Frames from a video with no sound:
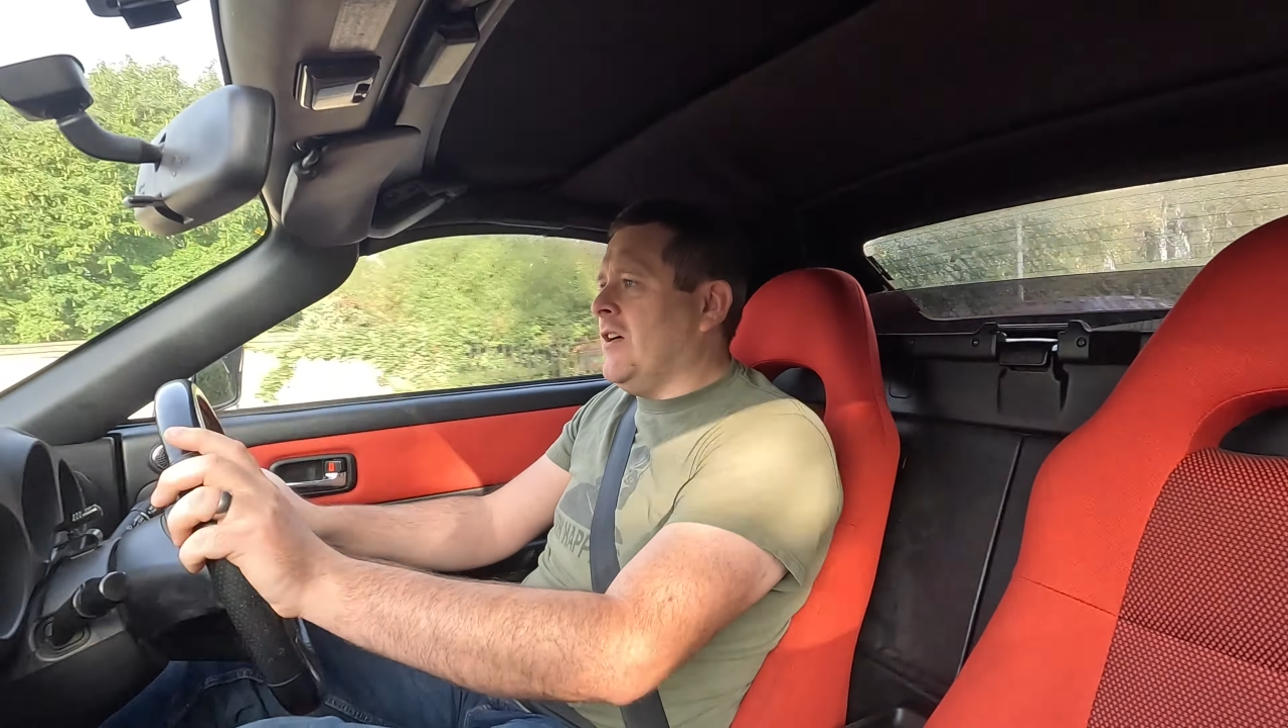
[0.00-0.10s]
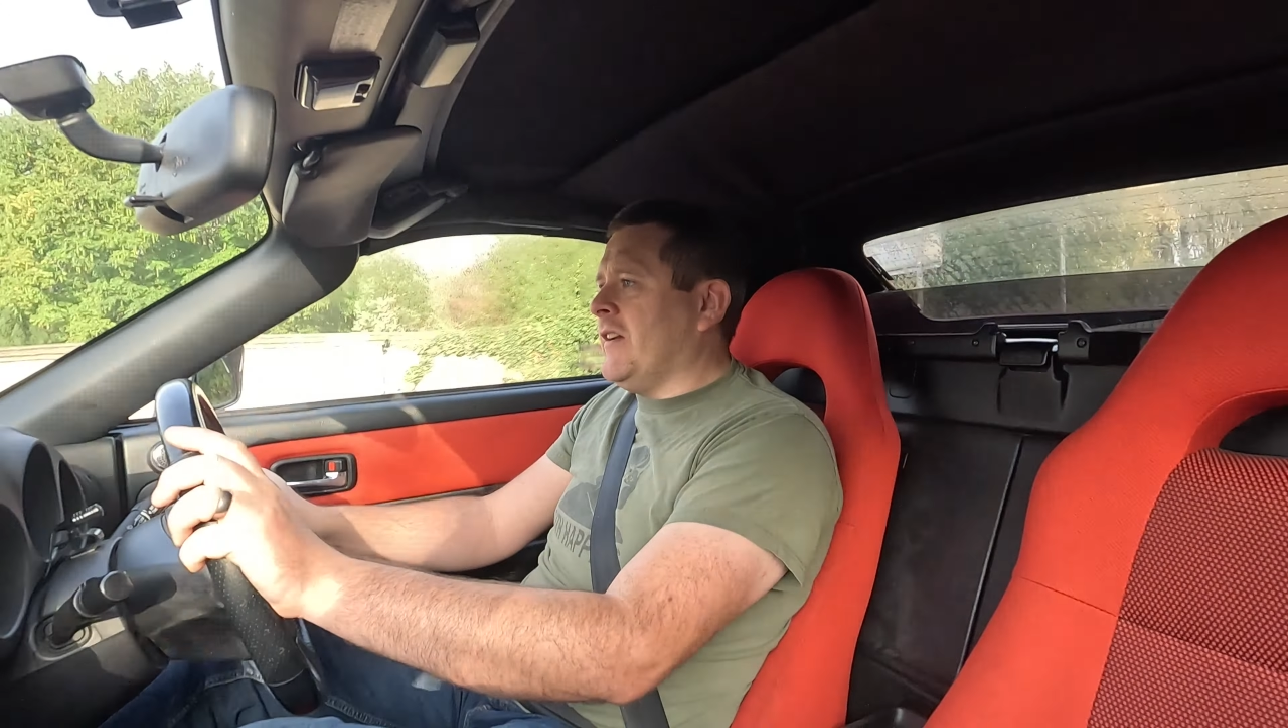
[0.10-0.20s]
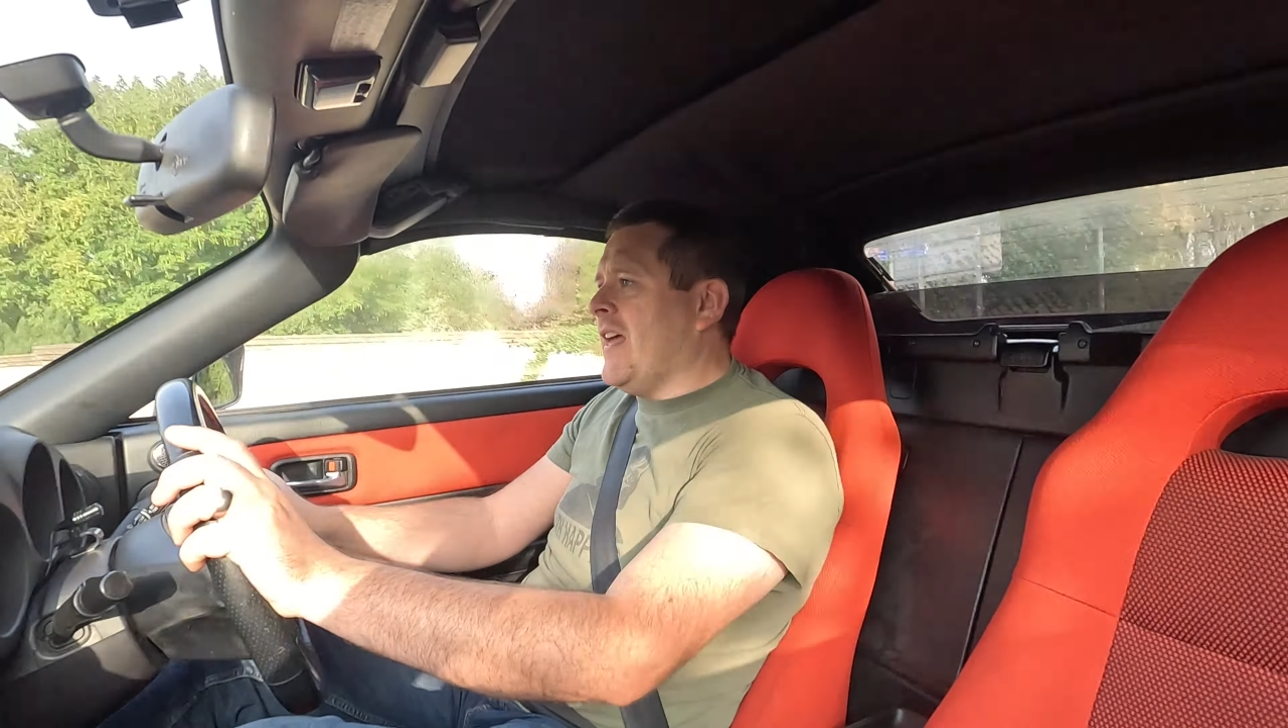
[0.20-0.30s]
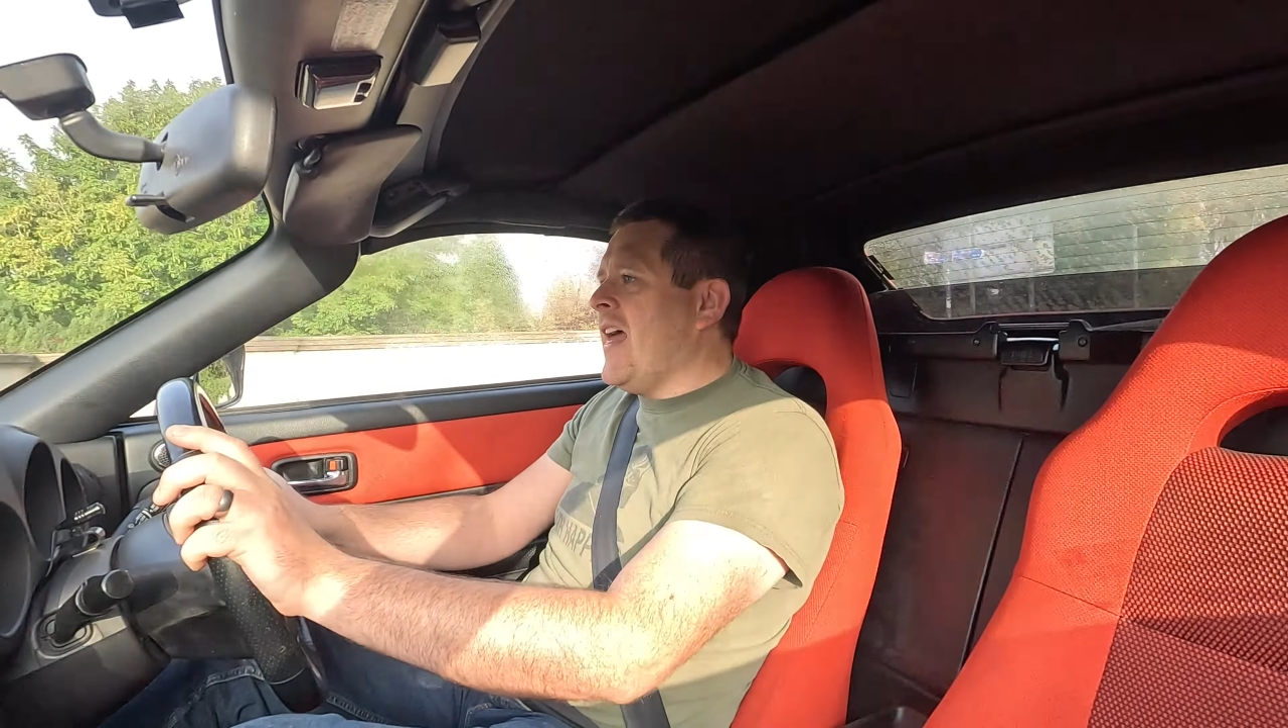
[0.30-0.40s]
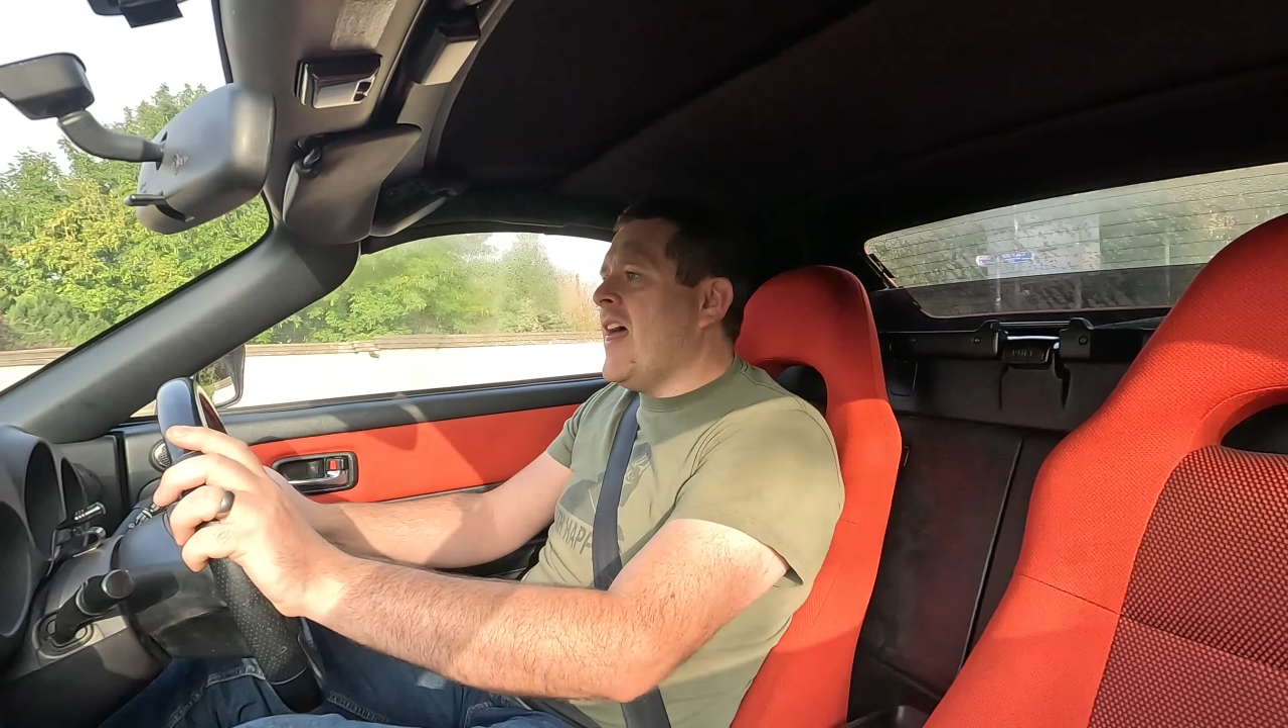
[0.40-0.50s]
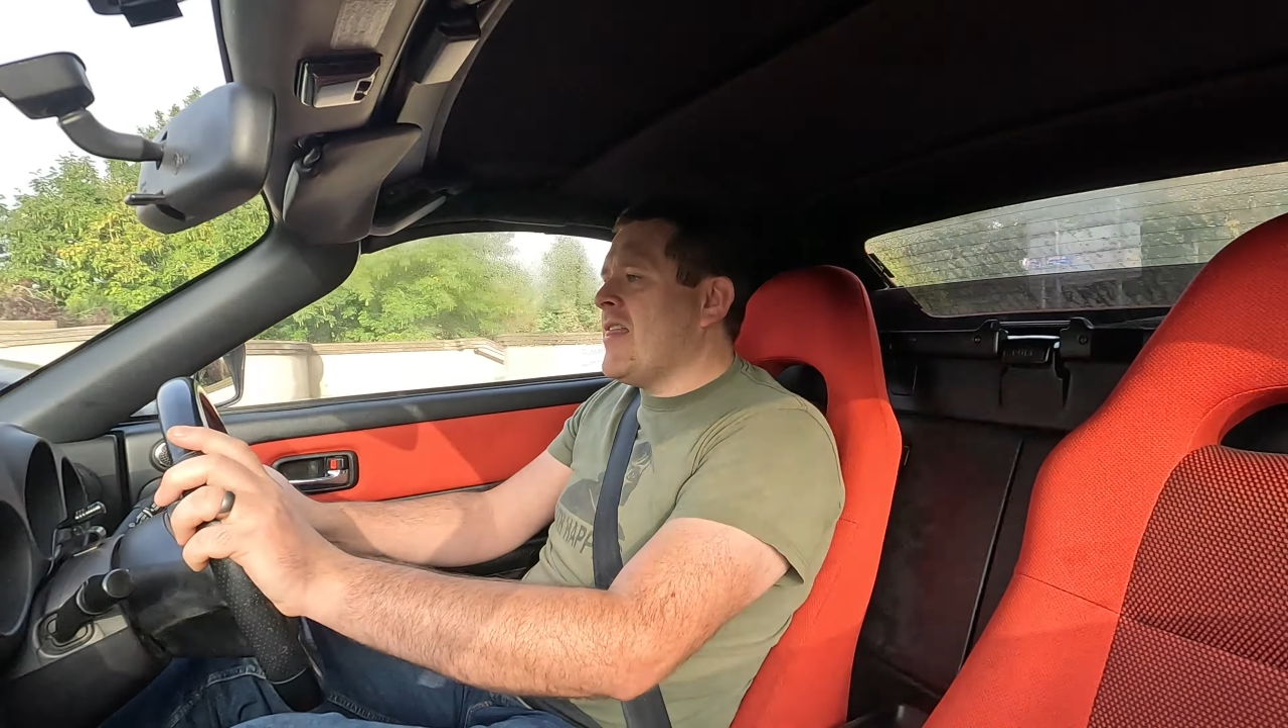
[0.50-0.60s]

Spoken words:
on it,